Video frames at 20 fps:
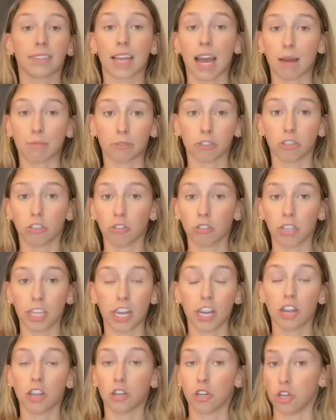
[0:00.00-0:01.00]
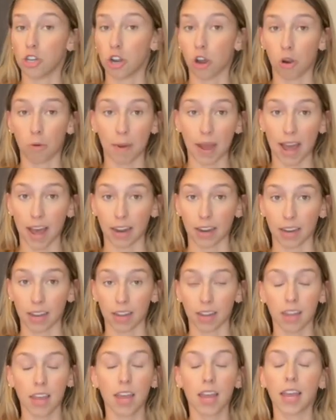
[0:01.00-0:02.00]
absolutely no
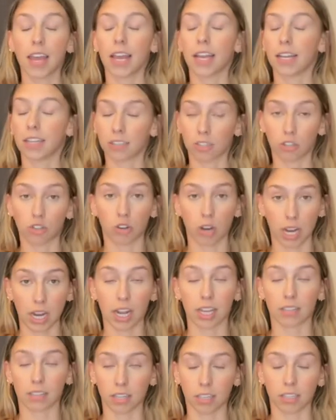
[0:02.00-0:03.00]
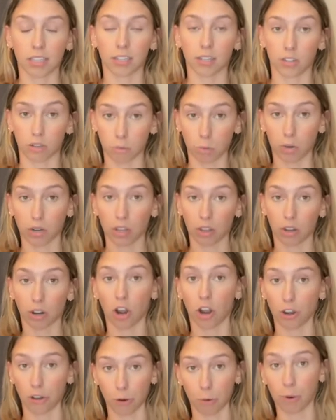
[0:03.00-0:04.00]
padding. It is a it's considered one of their
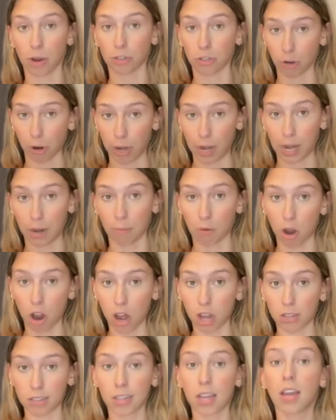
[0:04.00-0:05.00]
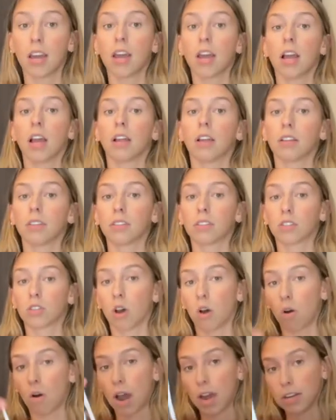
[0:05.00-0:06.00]
underwear training bras.
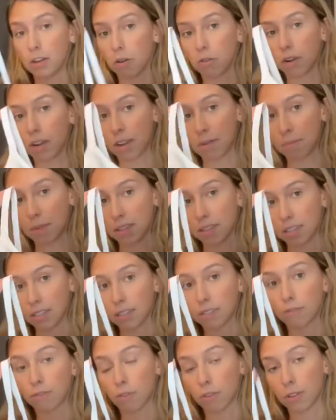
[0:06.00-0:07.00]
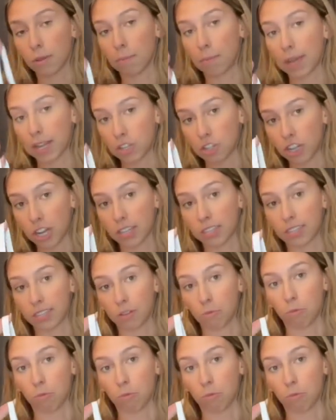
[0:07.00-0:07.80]
So I don't recommend this for the big chested